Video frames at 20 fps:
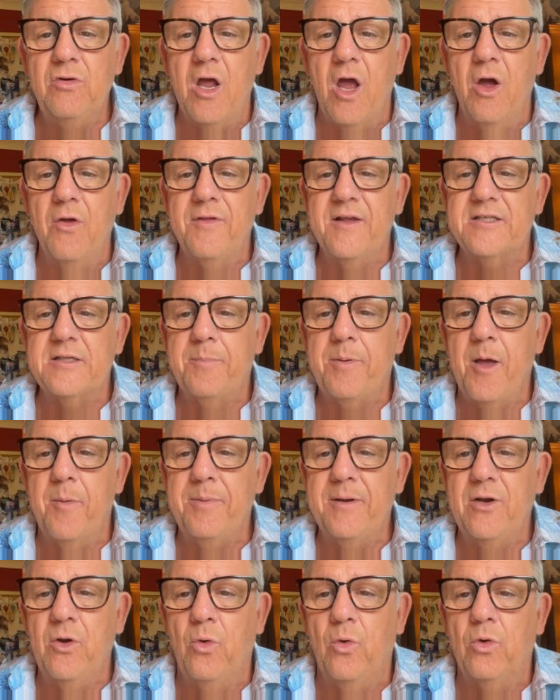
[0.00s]
know there's a pub
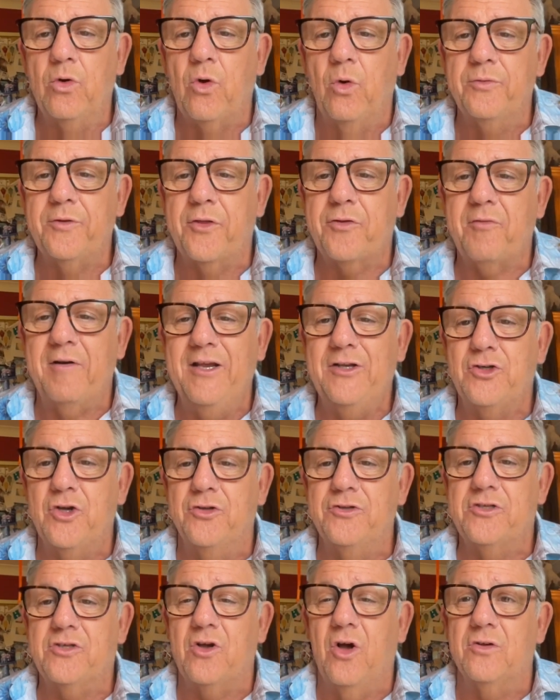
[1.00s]
in Hall called the Three
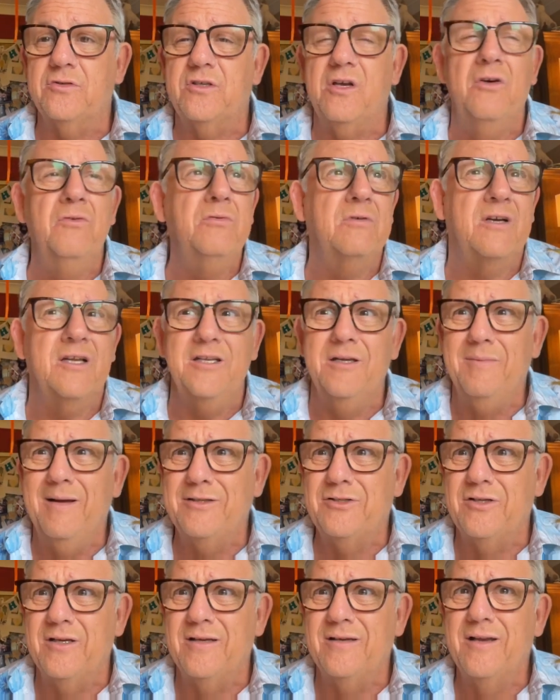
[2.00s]
John Scotts? Oh, can you
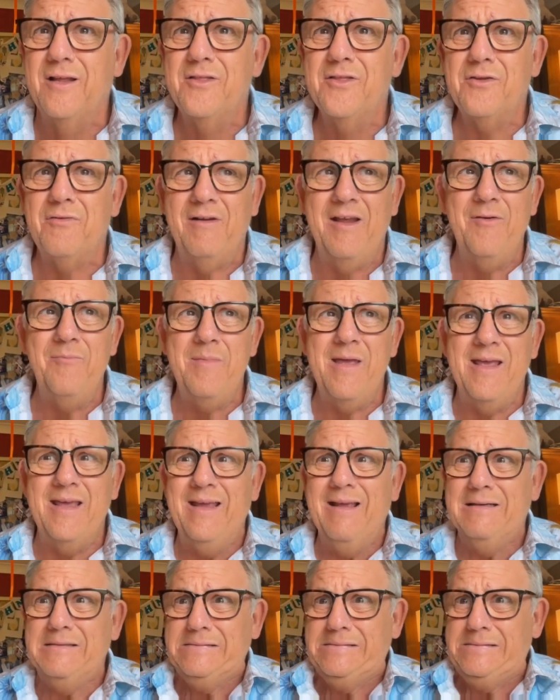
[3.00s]
imagine? 3 of
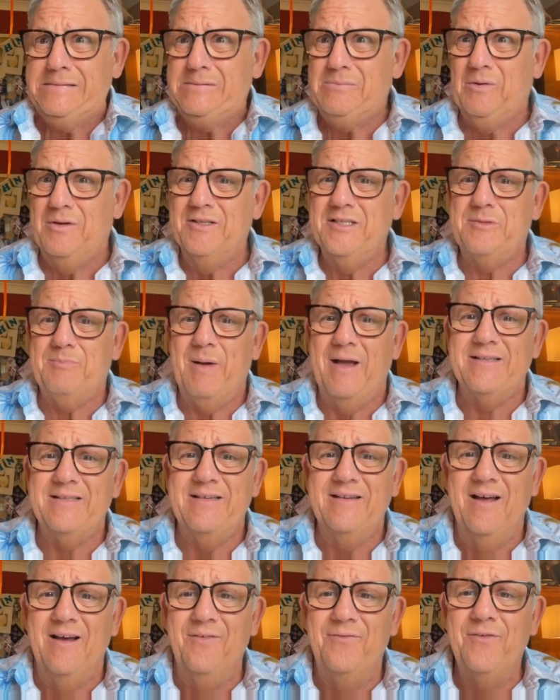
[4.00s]
me. One's bad
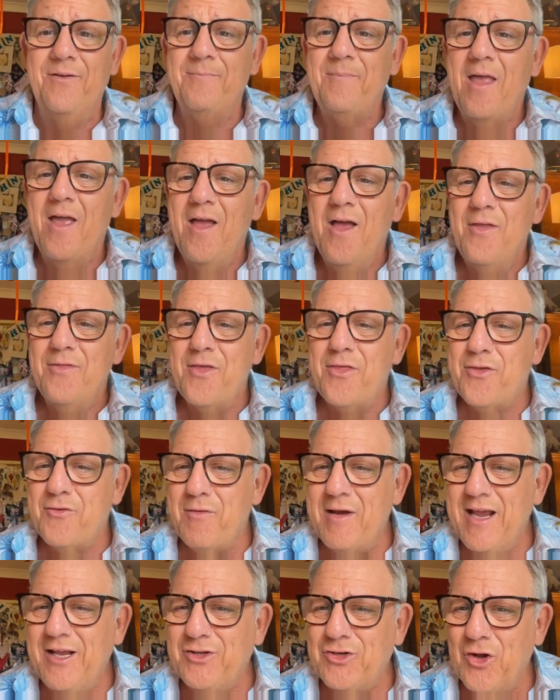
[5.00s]
enough. The
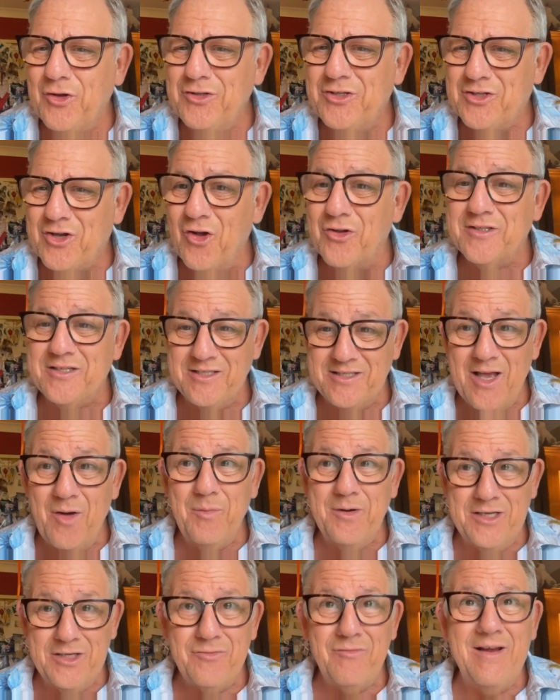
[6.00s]
Three John Scotts, is that
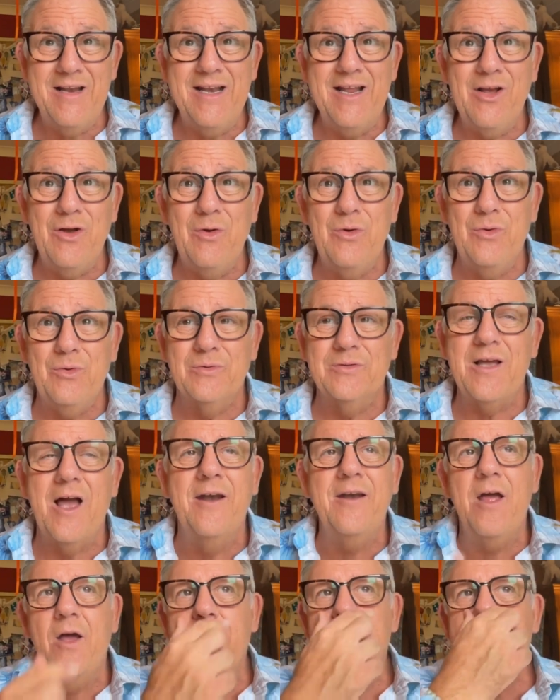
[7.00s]
what it's really called?
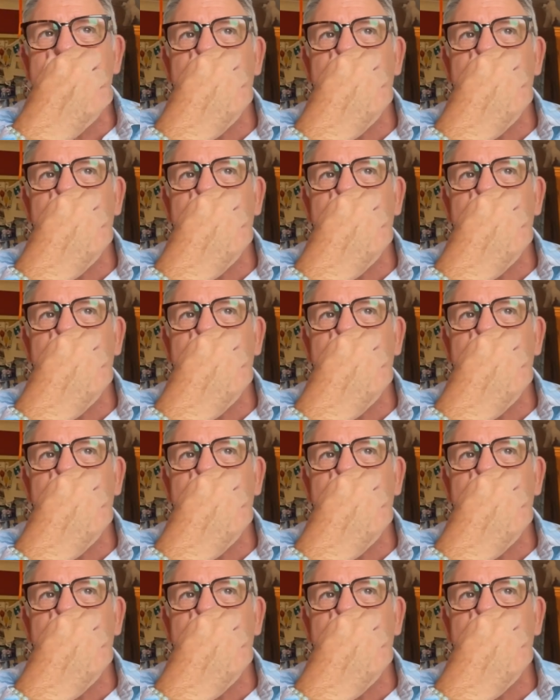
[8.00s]
I know